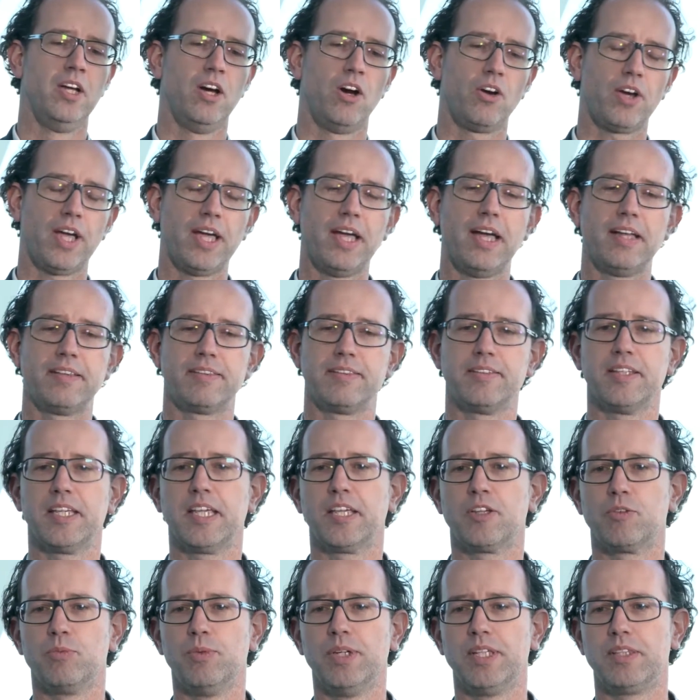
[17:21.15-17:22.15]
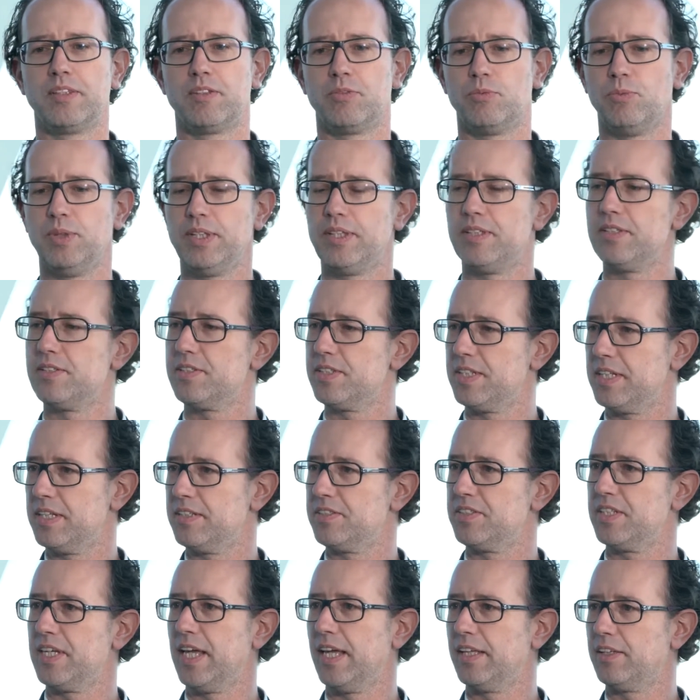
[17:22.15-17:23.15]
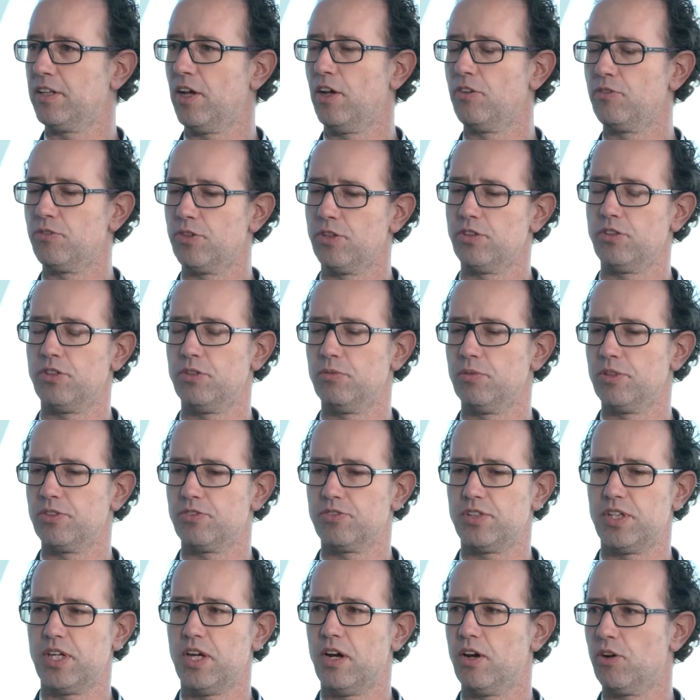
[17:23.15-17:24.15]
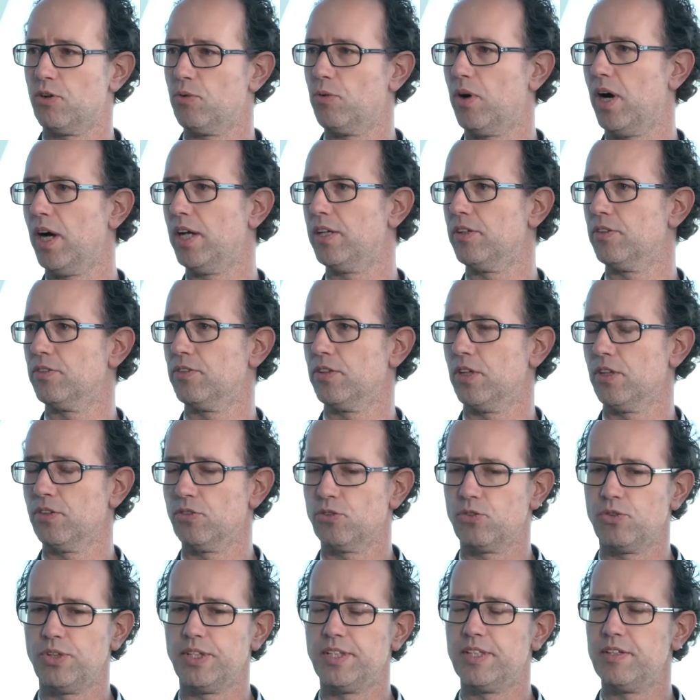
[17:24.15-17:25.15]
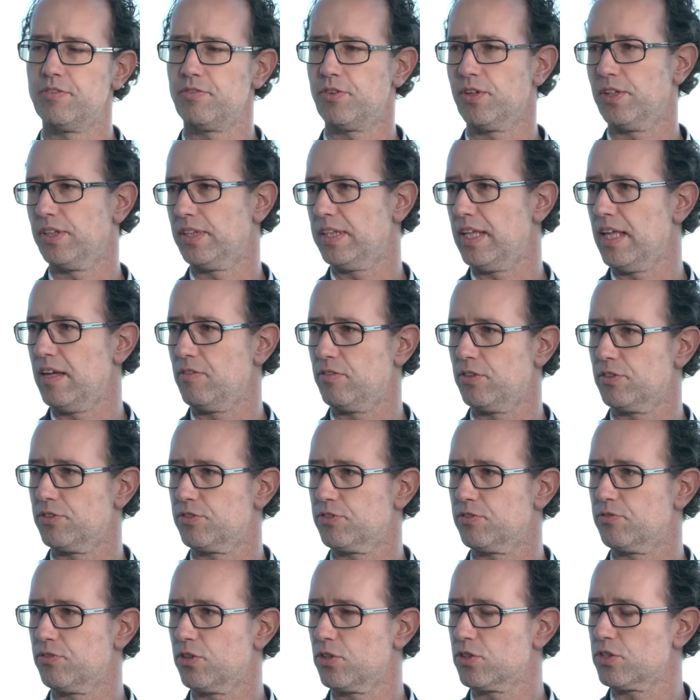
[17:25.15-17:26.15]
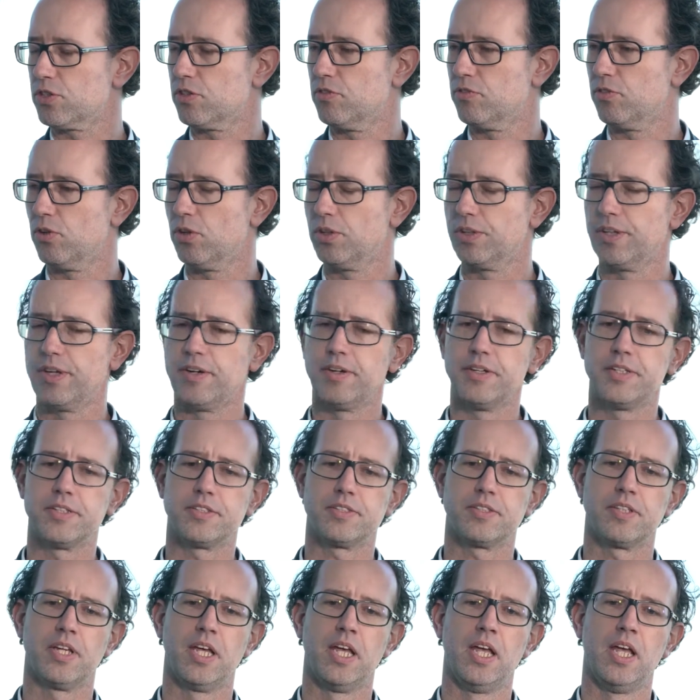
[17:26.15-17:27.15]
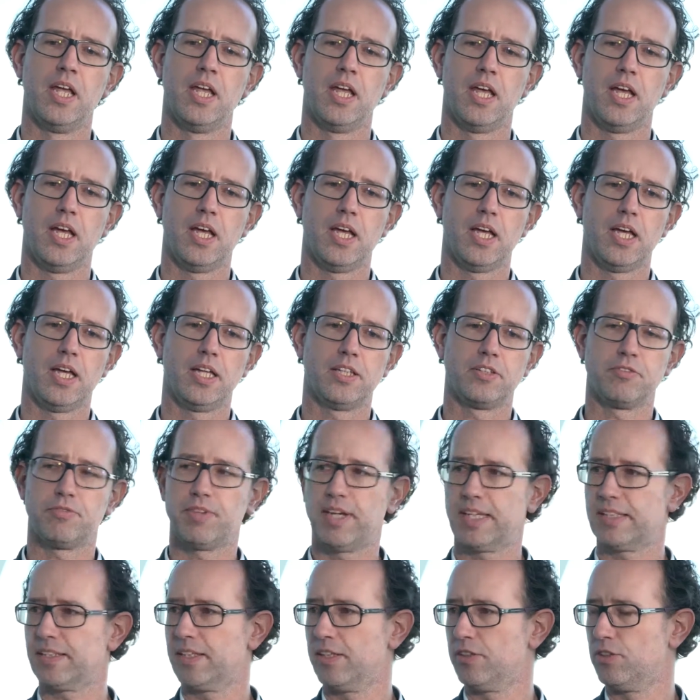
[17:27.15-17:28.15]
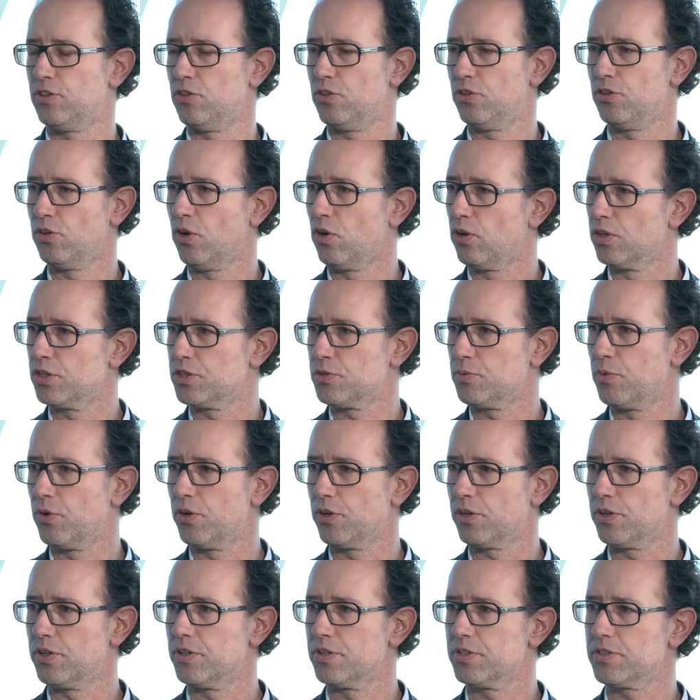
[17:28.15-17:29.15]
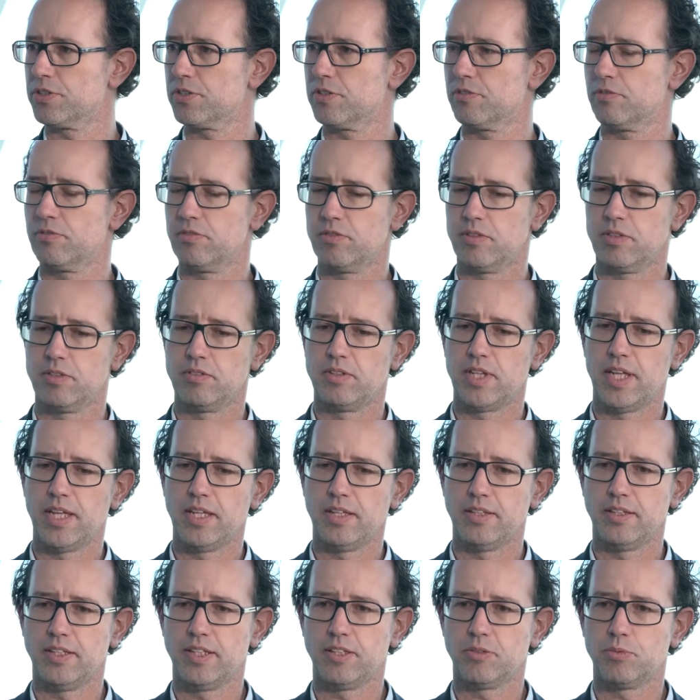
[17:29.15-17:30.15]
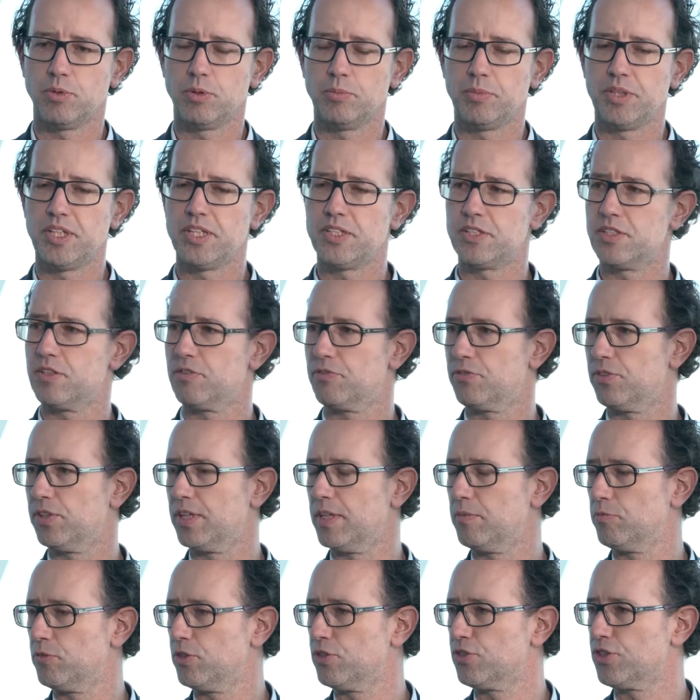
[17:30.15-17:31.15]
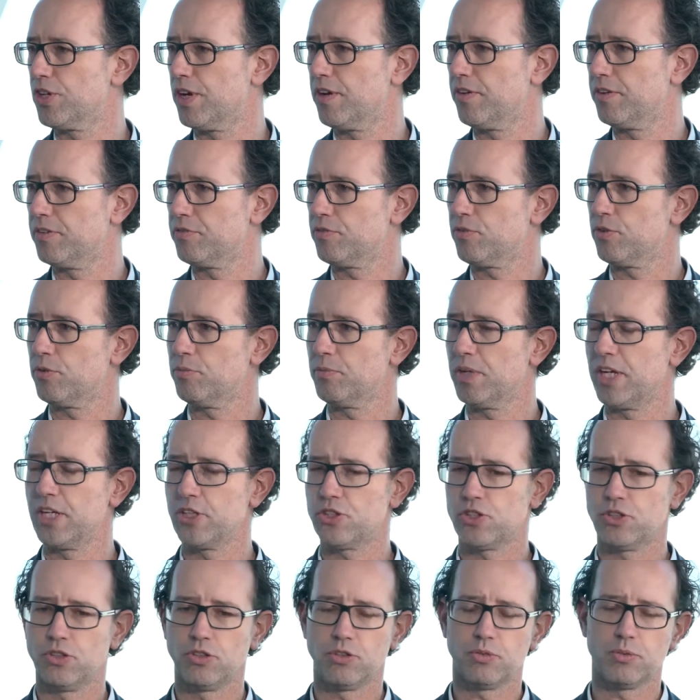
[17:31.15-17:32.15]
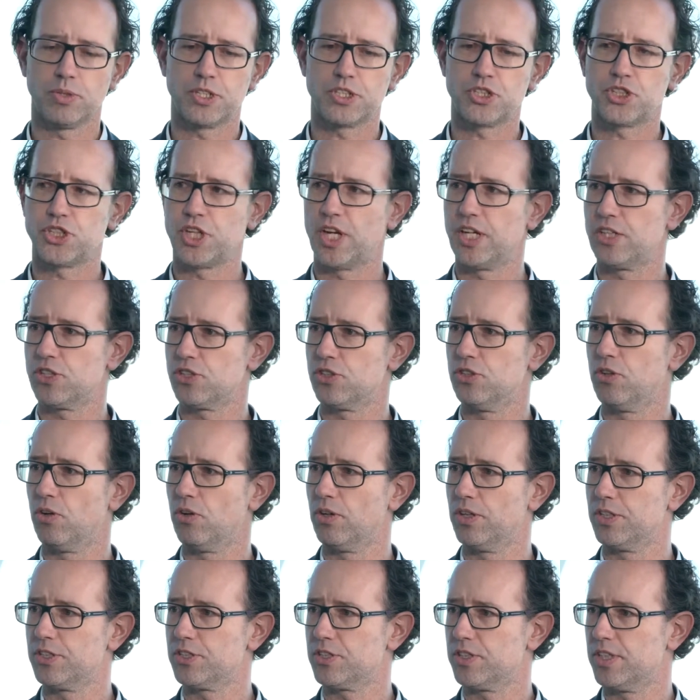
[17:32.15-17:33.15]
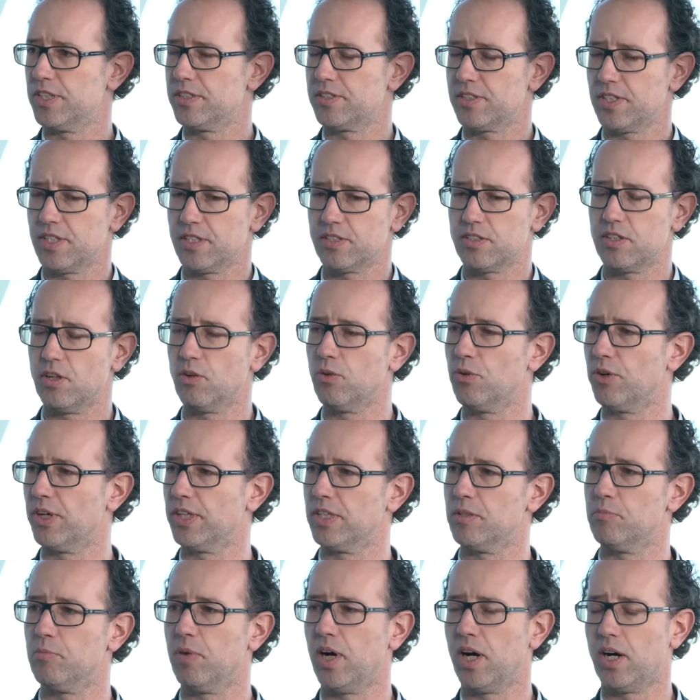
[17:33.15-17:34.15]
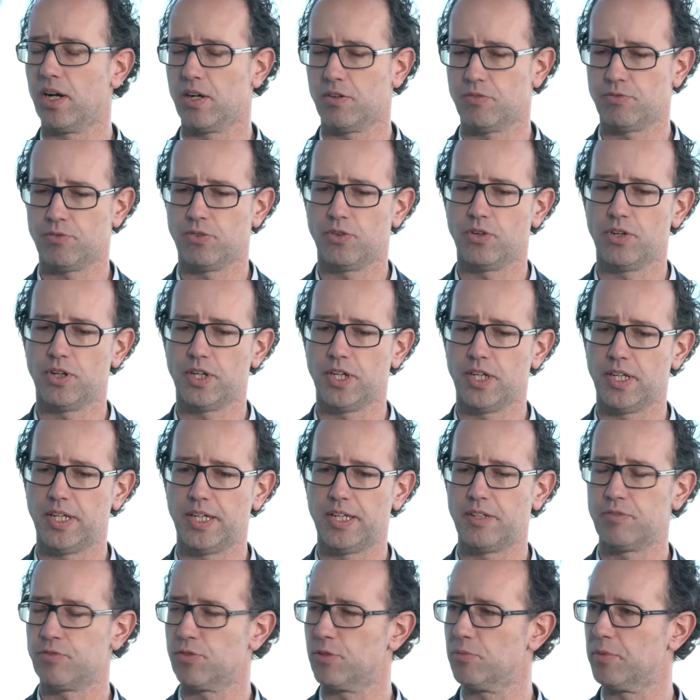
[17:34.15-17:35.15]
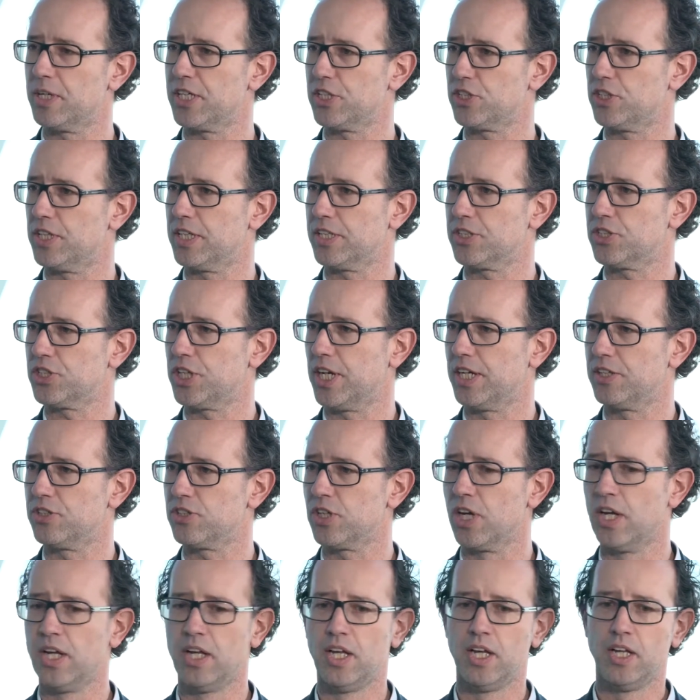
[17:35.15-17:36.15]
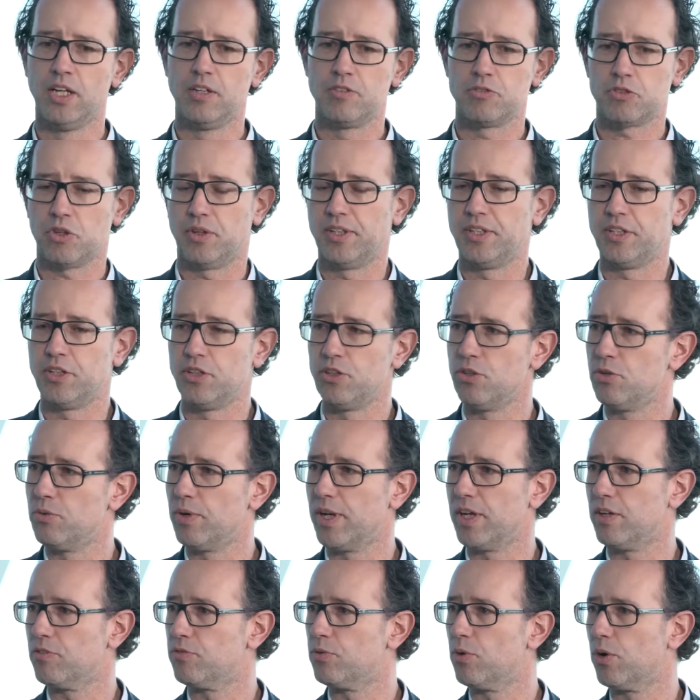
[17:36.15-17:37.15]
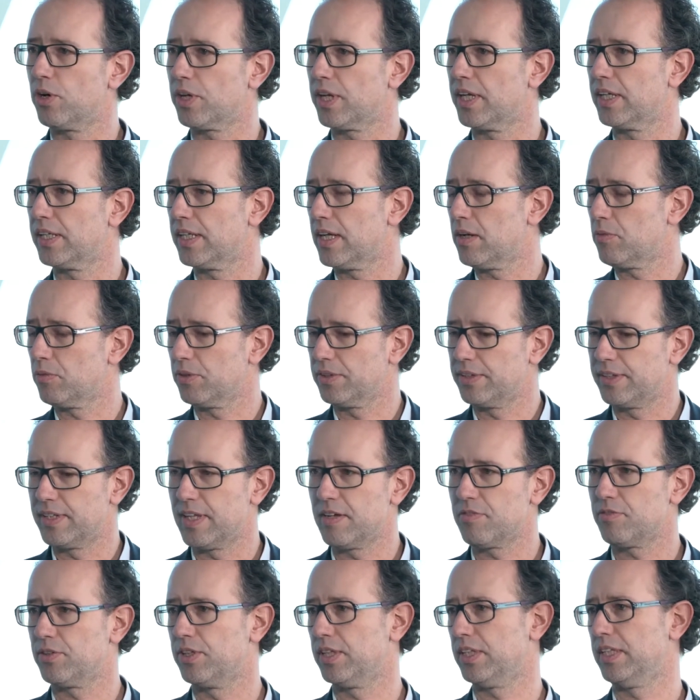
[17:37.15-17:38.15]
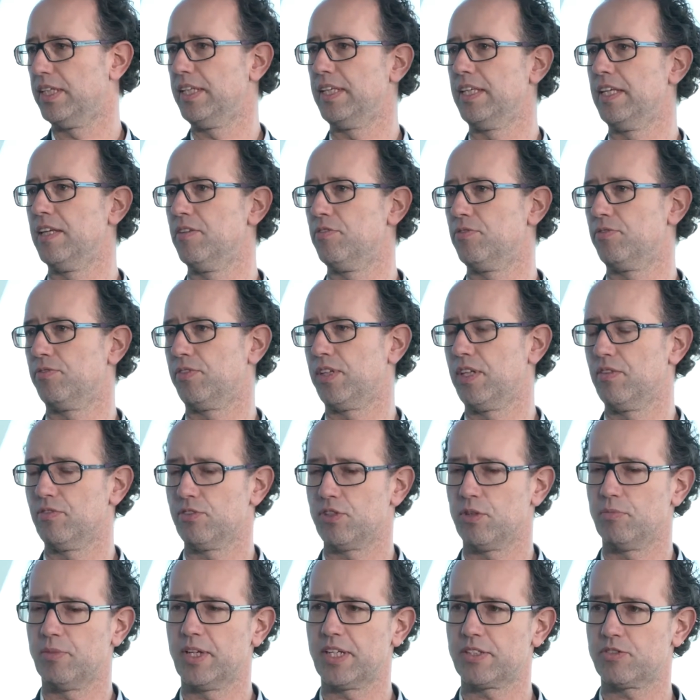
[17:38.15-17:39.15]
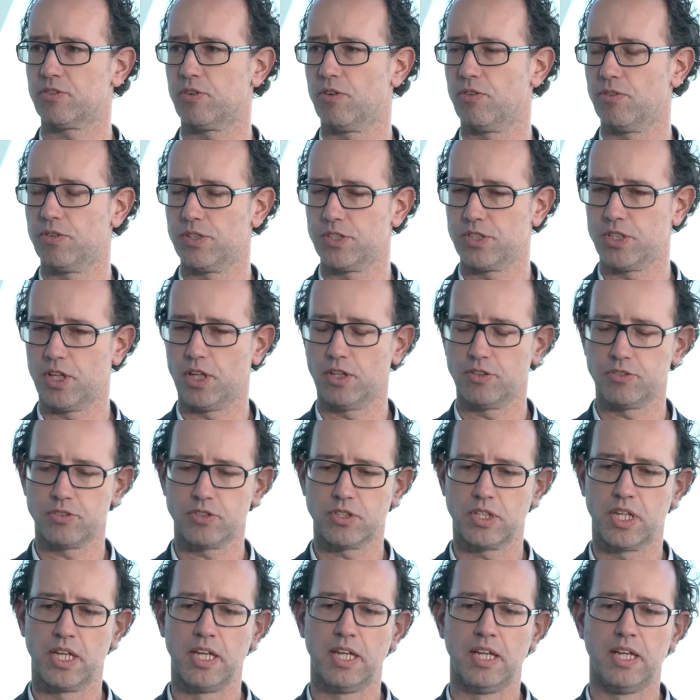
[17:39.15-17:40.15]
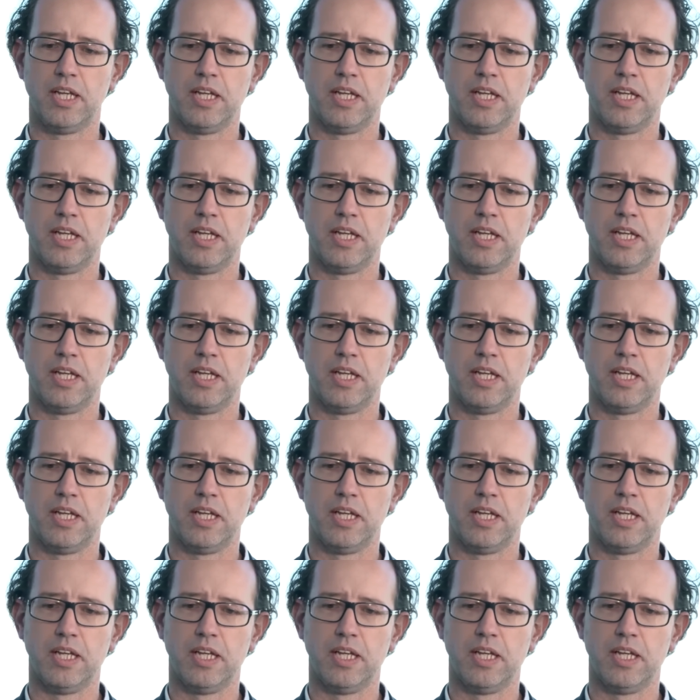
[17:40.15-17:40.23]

Okay, I think with, with the CSE 800, you will see ROI on, on three different levels. First of all, there is uh, the fact that you're knowledge workers, they, it will be easier for them to share information, to exchange knowledge. It's, it's lowering the bar for uh, information exchange. So in the new way of working, that will definitely give, give some extra results.